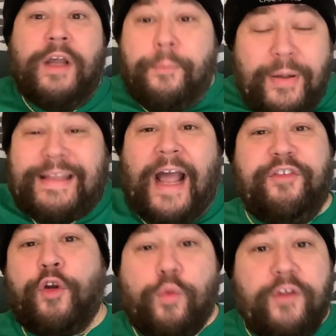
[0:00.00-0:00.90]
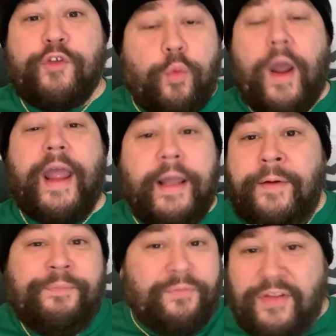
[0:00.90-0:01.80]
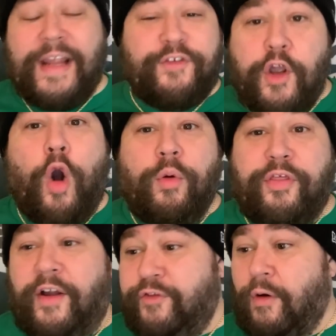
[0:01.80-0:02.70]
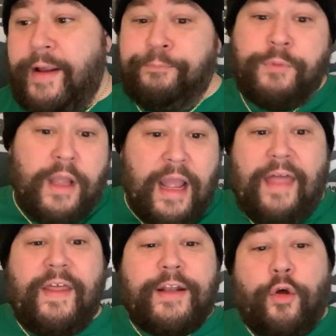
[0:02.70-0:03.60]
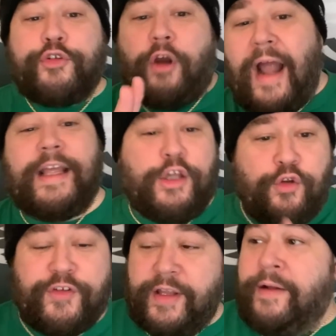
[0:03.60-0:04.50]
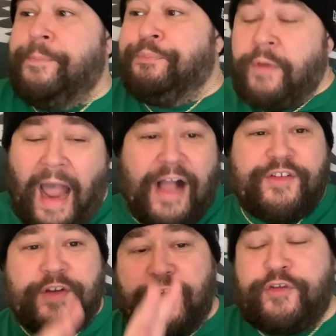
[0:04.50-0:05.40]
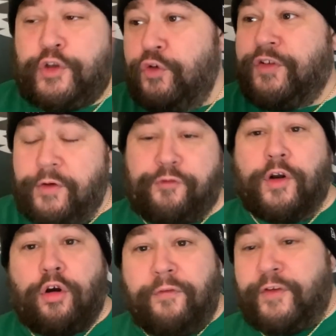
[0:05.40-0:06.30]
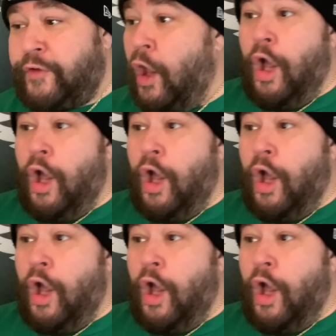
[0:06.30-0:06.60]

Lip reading: But that's always the way things go with us, right? And then they'll try to use it as an excuse in the front office.